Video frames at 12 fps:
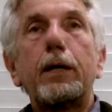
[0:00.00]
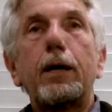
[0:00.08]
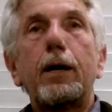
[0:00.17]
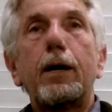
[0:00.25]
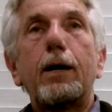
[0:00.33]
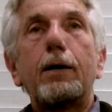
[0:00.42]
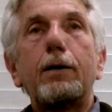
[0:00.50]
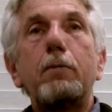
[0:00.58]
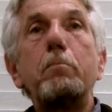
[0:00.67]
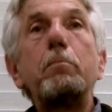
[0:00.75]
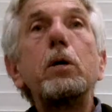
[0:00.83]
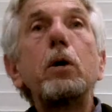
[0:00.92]
uh,
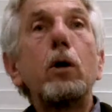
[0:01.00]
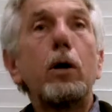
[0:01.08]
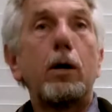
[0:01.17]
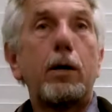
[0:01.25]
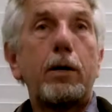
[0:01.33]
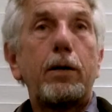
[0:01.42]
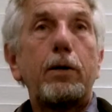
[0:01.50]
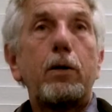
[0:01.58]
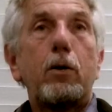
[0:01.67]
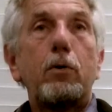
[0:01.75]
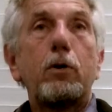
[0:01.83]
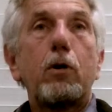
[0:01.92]
mirror
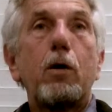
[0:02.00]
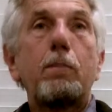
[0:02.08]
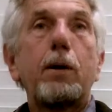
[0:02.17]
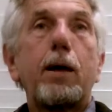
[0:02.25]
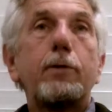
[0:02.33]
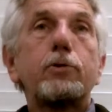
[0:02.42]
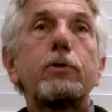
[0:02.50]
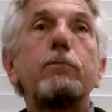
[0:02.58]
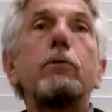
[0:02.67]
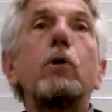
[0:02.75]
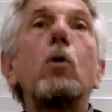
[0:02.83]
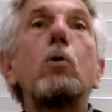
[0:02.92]
or the
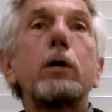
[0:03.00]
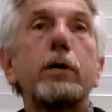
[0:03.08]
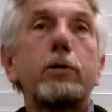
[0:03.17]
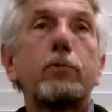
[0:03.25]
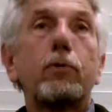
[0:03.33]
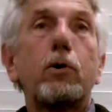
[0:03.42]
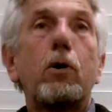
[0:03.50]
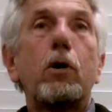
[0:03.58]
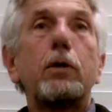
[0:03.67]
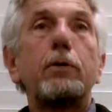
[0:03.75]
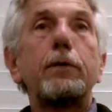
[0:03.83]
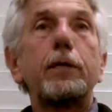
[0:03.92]
comprehensive locus for
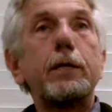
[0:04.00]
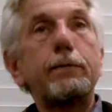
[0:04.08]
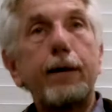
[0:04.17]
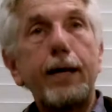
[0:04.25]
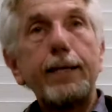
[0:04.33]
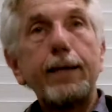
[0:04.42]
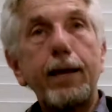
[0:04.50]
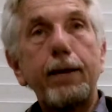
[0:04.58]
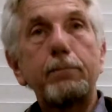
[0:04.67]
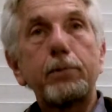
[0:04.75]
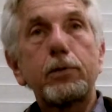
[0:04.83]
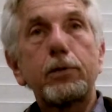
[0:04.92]
all of the divine
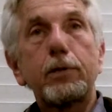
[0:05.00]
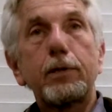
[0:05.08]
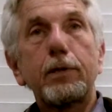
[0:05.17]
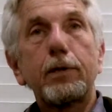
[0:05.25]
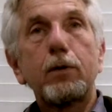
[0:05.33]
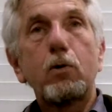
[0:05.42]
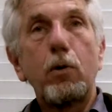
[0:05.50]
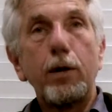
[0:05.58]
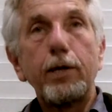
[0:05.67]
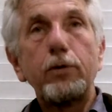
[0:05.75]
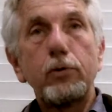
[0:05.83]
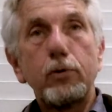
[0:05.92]
names,
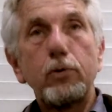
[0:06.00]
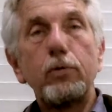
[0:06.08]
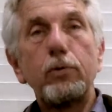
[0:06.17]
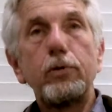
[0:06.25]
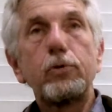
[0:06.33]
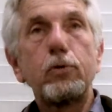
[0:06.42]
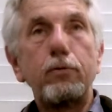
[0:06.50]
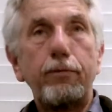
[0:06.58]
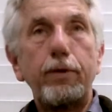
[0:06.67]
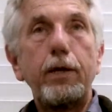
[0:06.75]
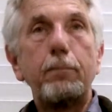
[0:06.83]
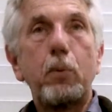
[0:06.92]
according to the
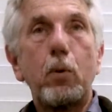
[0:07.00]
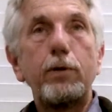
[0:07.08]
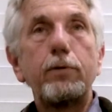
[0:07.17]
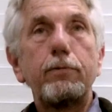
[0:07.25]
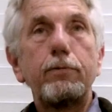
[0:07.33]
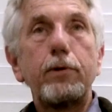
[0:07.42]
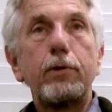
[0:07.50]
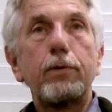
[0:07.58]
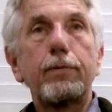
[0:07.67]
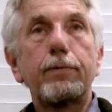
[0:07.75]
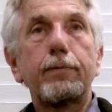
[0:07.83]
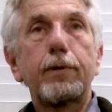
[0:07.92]
Sufi point of view.
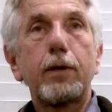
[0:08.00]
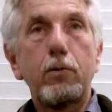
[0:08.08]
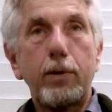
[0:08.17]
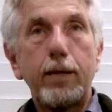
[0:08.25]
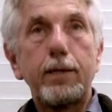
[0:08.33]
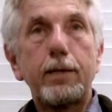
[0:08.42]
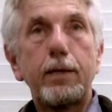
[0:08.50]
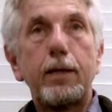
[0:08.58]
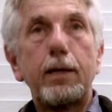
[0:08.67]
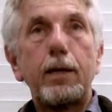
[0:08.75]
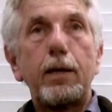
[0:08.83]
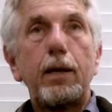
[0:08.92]
Agreed?
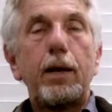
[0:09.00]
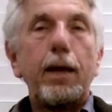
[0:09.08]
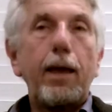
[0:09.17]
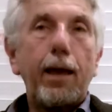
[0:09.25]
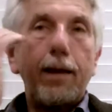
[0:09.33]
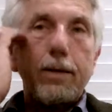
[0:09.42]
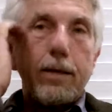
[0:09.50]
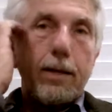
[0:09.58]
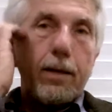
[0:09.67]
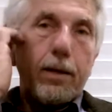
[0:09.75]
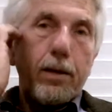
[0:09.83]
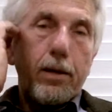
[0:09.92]
And
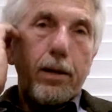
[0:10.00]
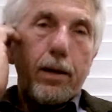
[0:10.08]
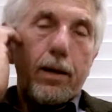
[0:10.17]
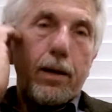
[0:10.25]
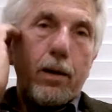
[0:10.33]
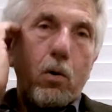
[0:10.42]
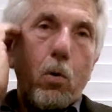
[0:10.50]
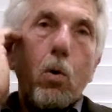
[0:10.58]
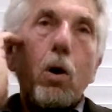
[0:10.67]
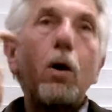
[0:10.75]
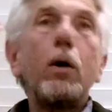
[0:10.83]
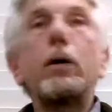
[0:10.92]
uh,
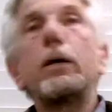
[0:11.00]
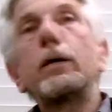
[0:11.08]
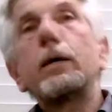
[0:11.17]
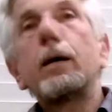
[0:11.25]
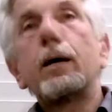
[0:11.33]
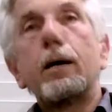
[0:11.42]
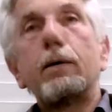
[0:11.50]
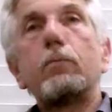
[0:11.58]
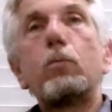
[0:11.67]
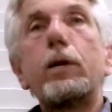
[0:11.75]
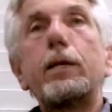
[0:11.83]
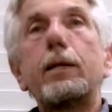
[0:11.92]
or uh,
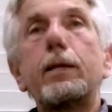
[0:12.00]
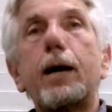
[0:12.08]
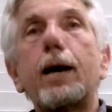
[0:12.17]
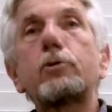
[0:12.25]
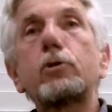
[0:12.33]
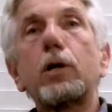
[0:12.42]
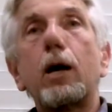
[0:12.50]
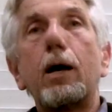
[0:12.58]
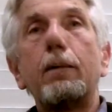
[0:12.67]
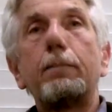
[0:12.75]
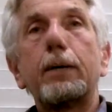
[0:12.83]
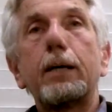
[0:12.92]
we did last
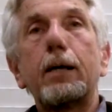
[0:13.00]
time,